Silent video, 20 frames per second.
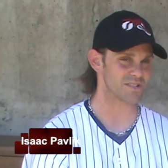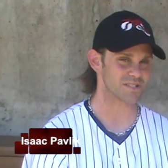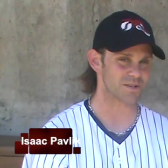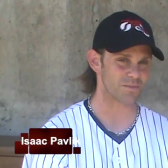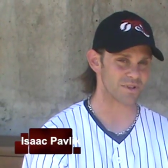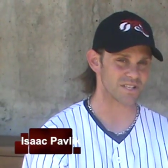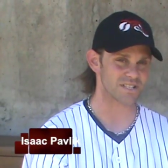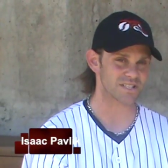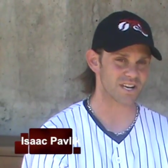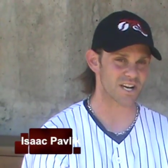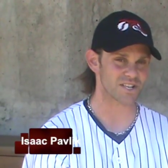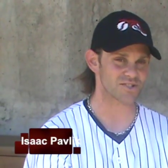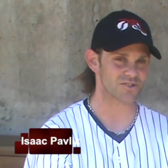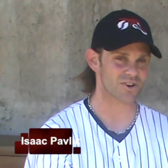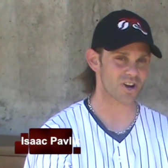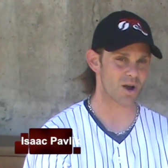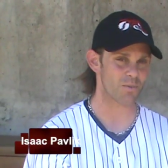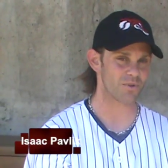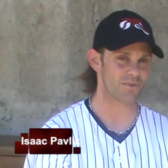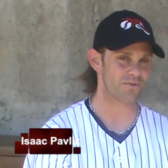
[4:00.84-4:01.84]
Some of these guys
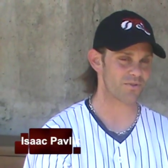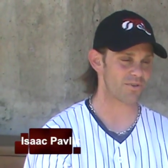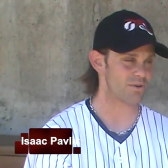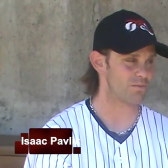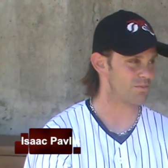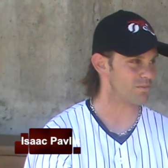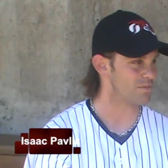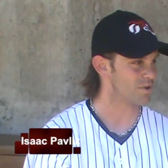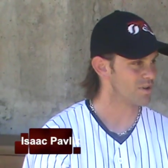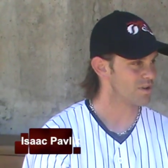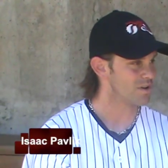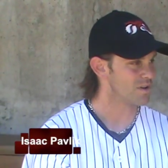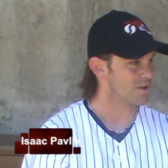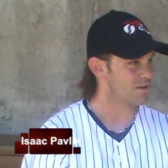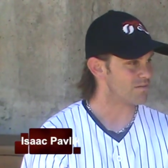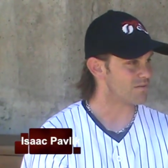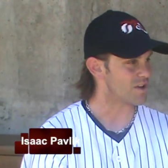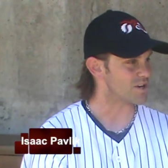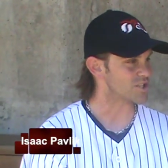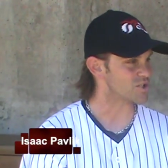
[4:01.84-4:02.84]
are coming from
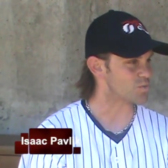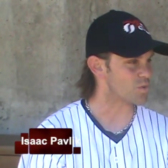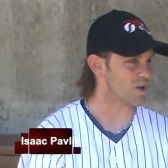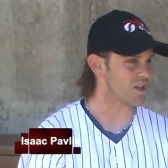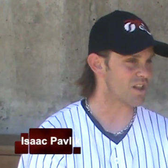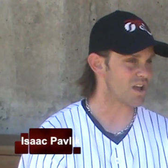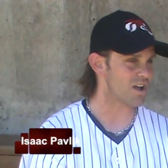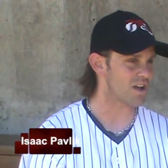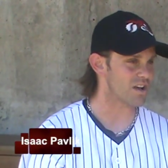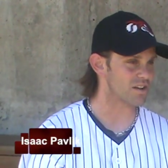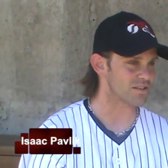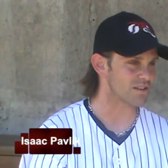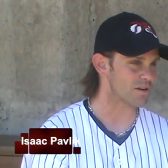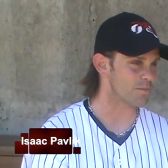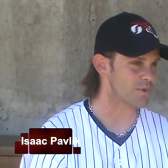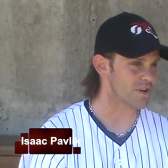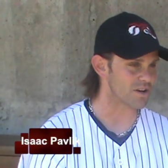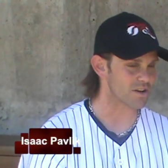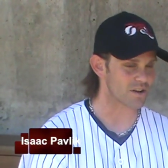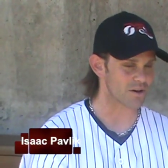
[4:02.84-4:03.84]
Venezuela,
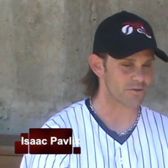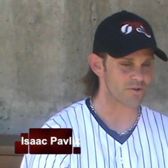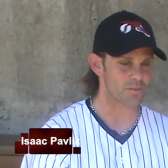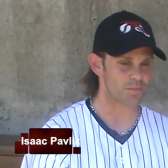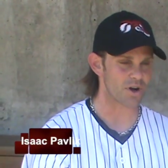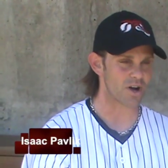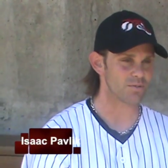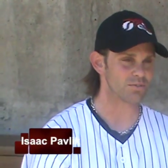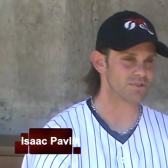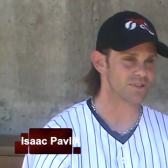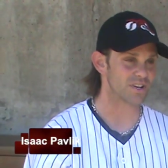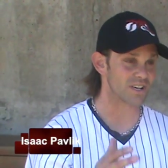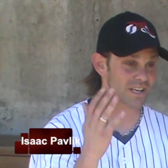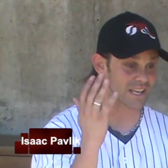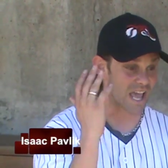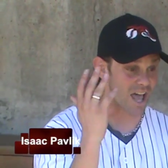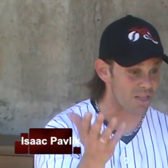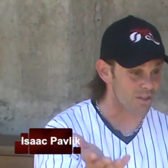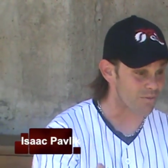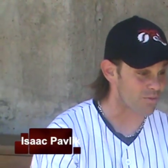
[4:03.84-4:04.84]
Dominican Republic,
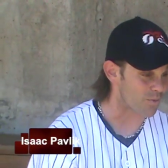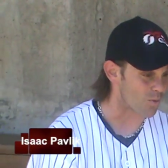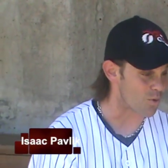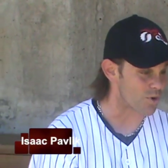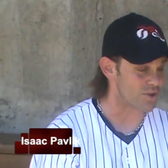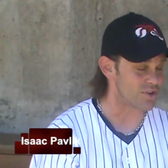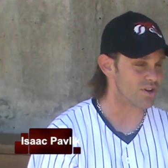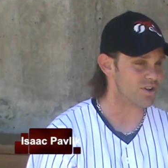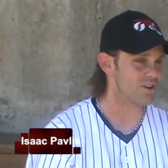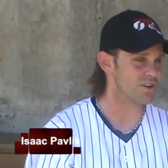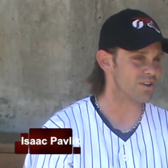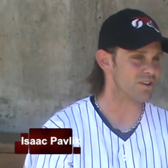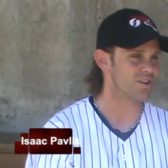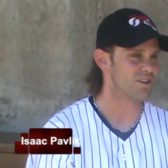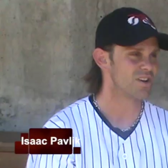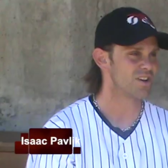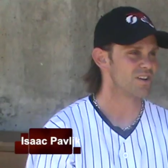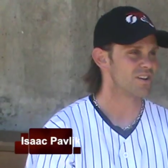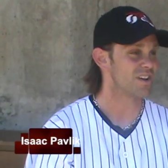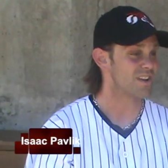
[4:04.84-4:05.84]
California,
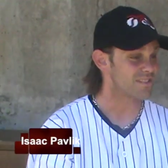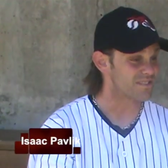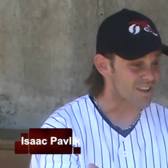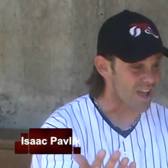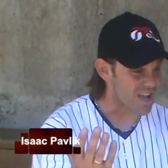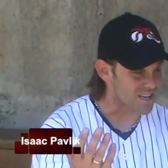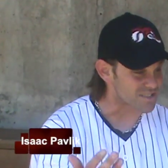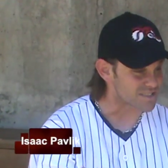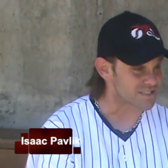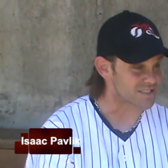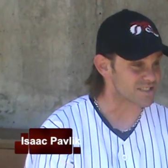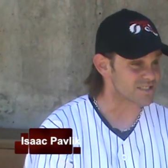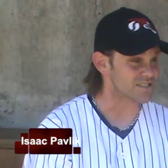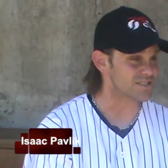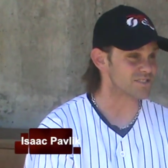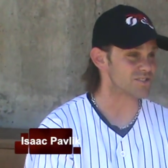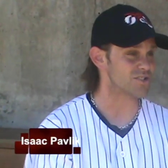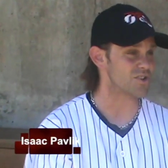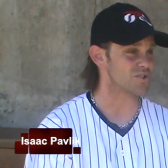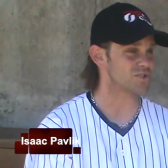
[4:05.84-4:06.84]

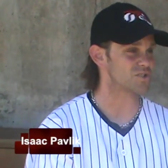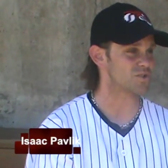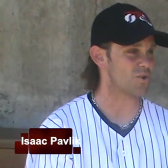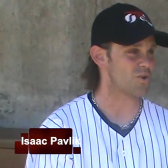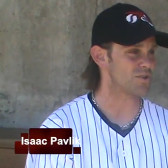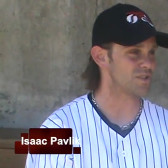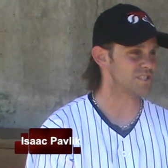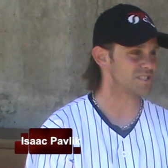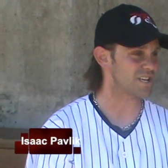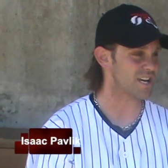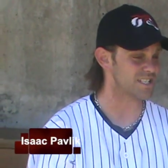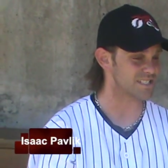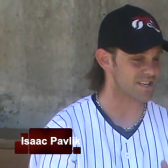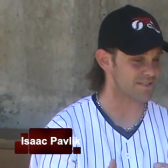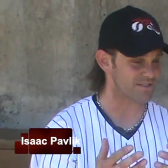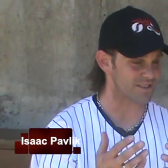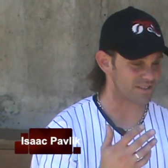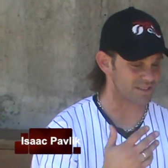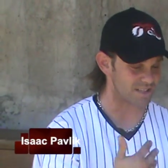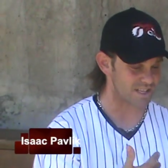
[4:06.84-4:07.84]
Texas, so all these guys
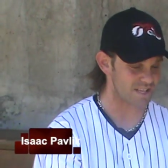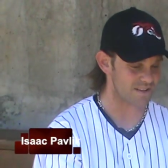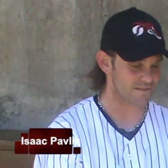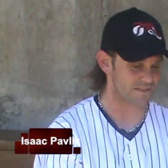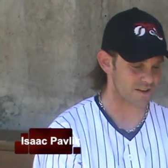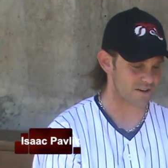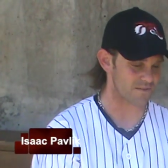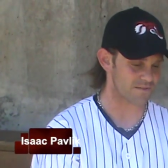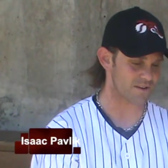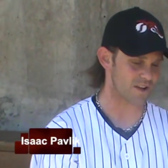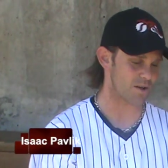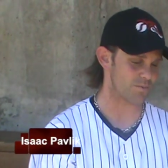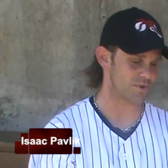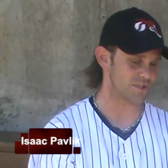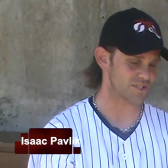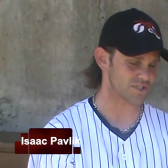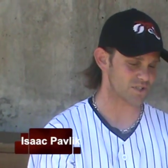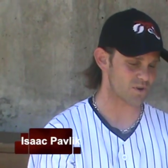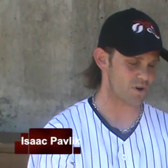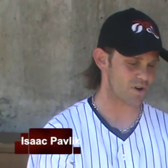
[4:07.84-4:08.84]
have to leave their
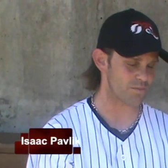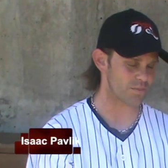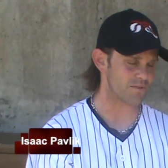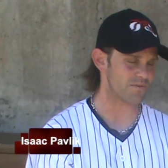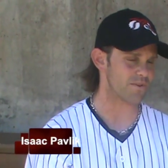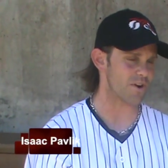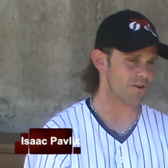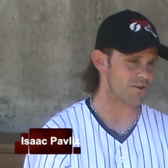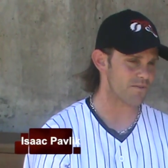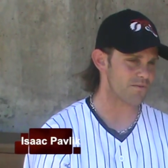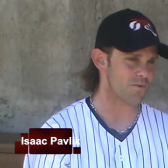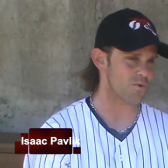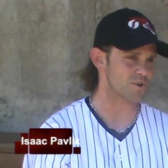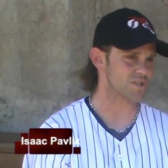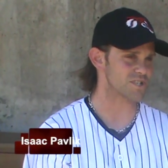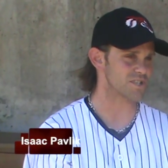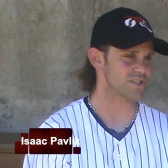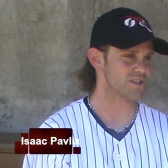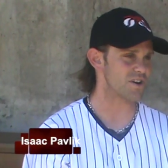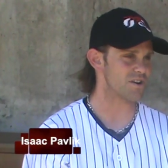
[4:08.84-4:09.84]
families. So I've been very
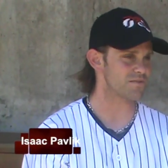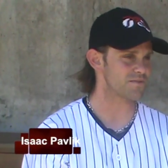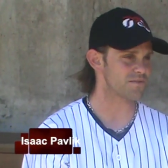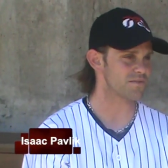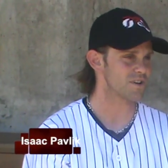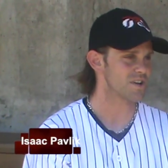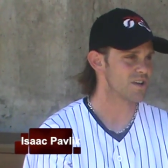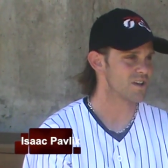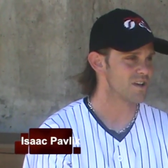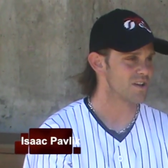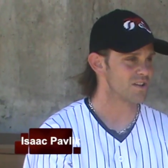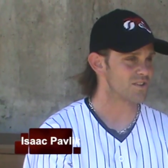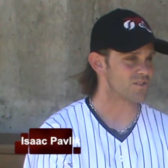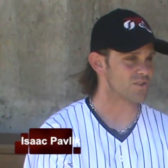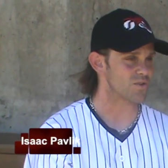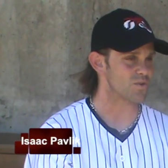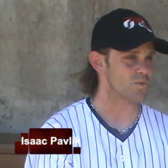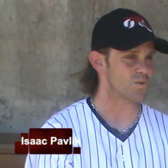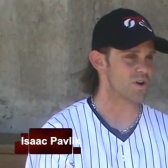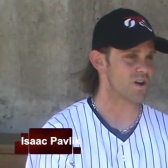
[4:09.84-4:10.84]
fortunate enough
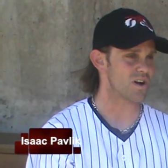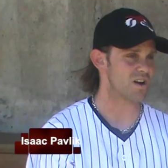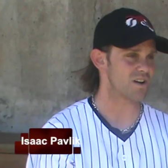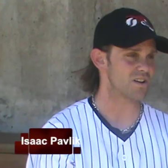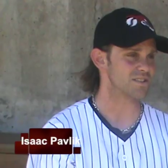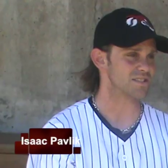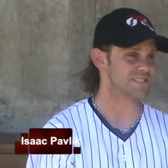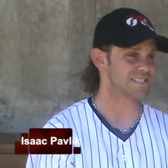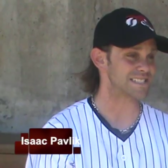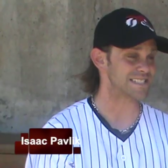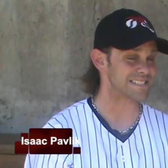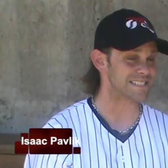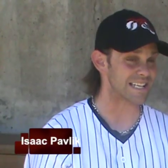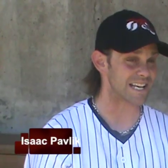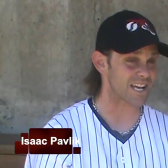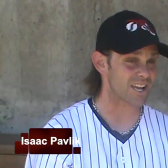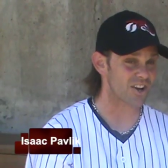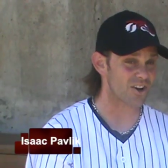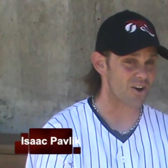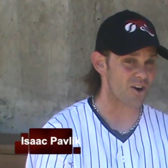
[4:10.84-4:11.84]
to
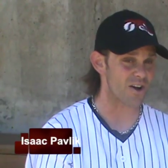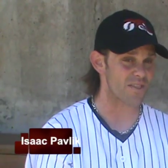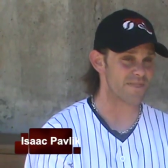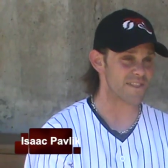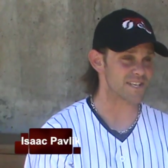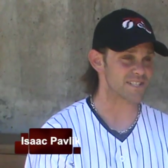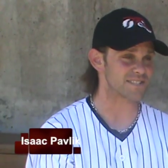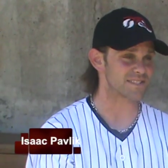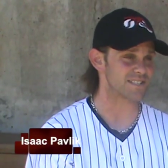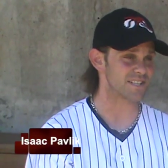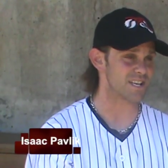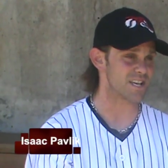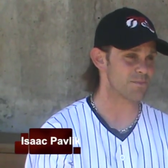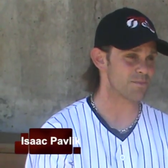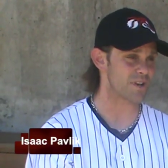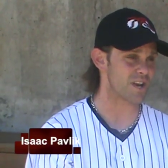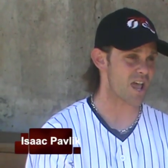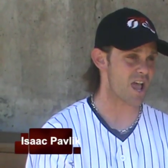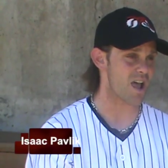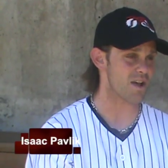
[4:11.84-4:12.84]
stick on this
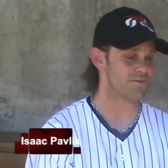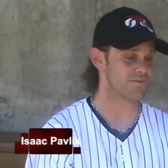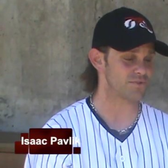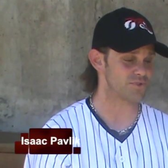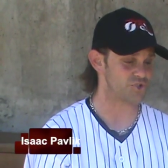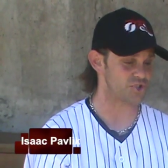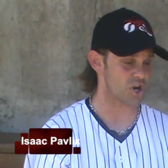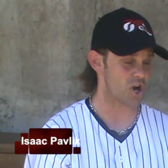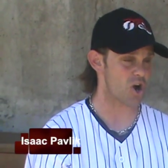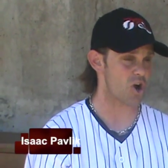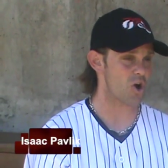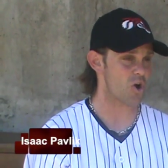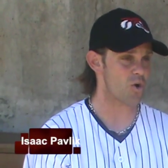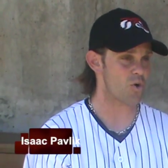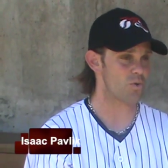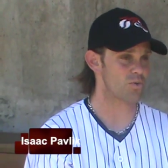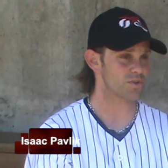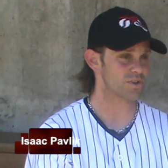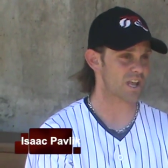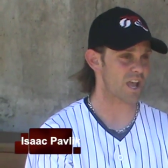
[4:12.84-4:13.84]
team and have Joe,
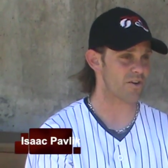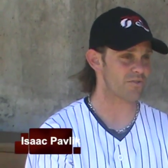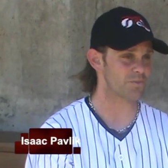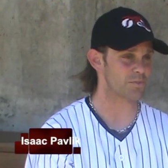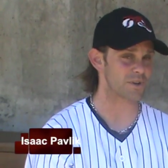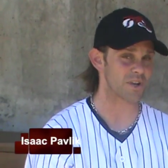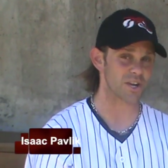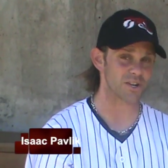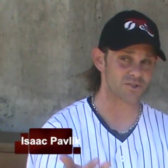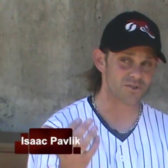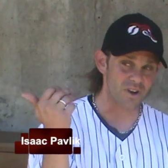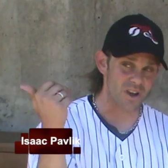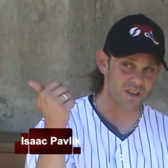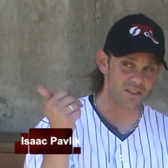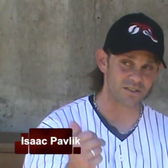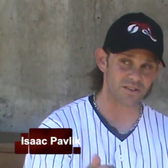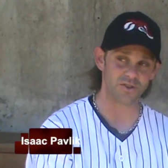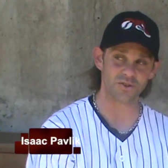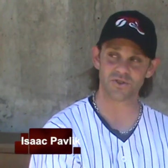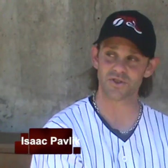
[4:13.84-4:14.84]
Cal Pedro,
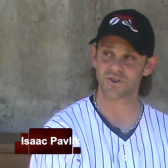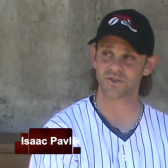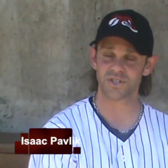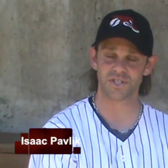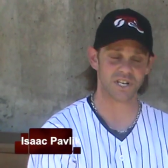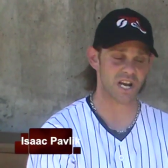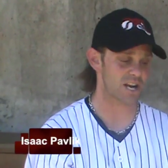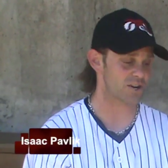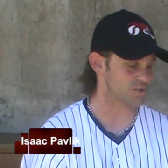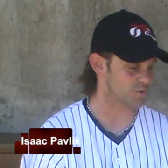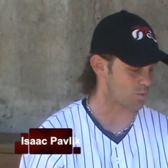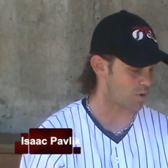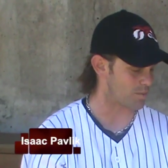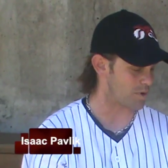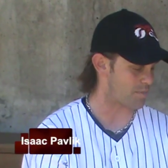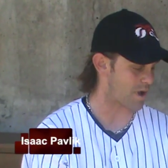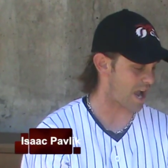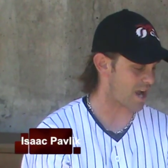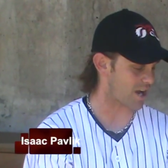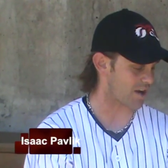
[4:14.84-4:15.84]
and the New Jersey Jackals want
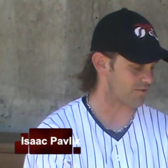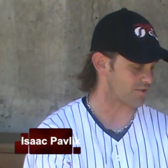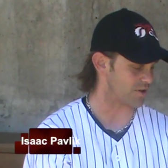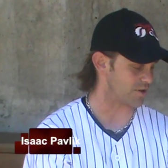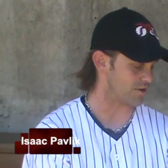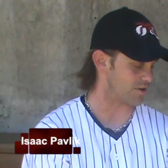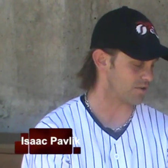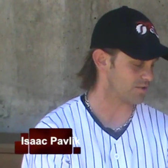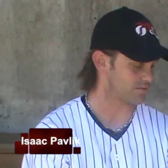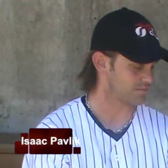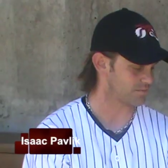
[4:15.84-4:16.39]
me back every year.